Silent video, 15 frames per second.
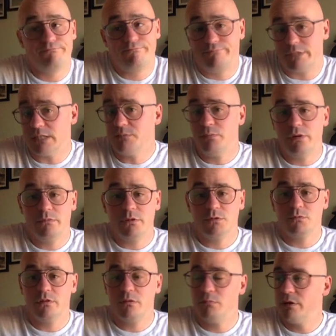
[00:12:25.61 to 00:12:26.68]
That's pretty much
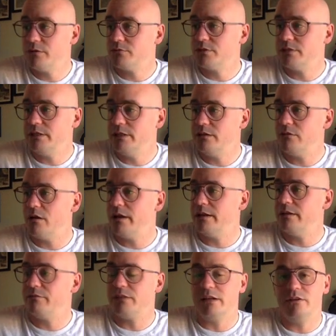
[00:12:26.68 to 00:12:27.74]
what the Bengals need, right?
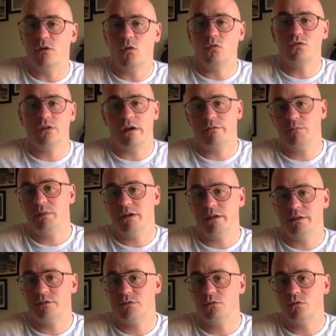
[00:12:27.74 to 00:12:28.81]
And if they don't draft
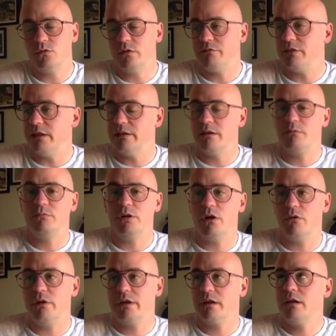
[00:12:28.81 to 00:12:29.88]
Penei Sewell, if they end up
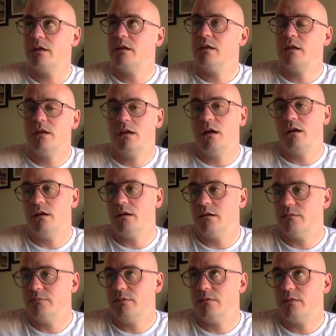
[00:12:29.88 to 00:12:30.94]
going
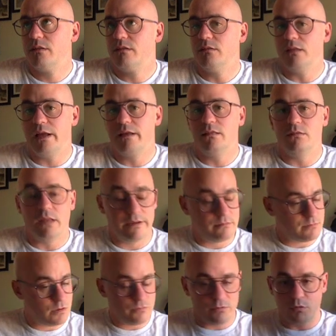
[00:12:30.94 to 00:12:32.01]
like
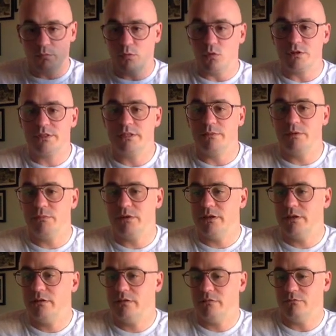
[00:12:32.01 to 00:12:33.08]
the reports seem to
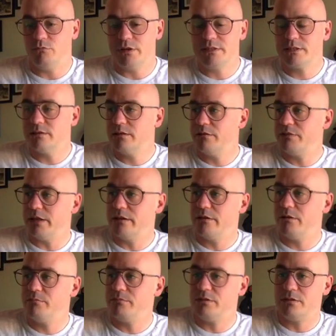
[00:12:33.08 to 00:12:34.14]
be recently, if they end
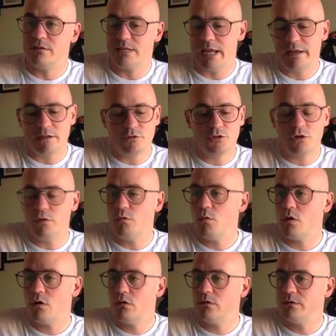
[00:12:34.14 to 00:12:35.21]
up taking
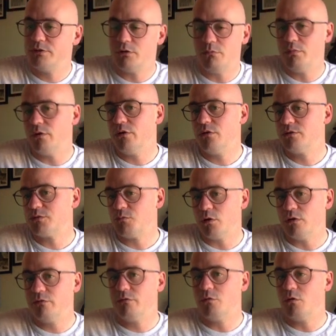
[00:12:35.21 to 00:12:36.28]
Joe Burrow's
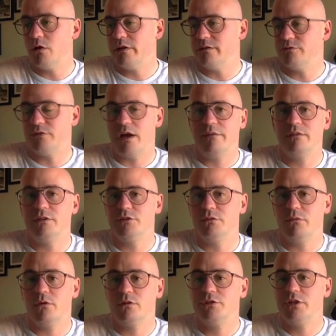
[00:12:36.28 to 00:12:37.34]
word for it and drafting
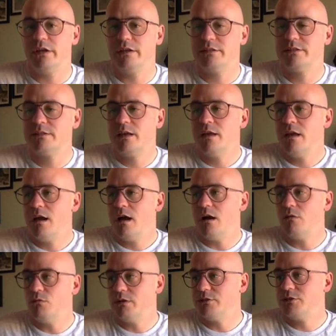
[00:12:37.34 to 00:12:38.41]
Ja'Marr Chase,
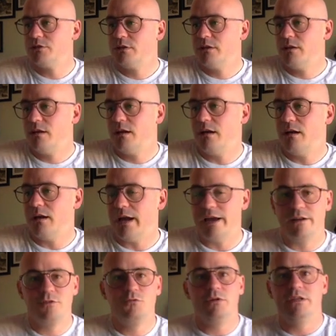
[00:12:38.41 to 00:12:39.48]
I had
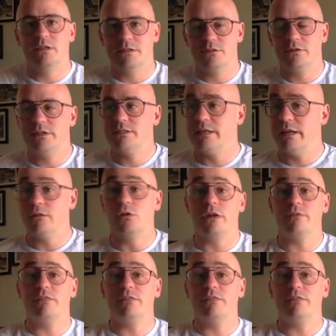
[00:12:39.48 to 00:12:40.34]
a tweet yesterday saying, look, if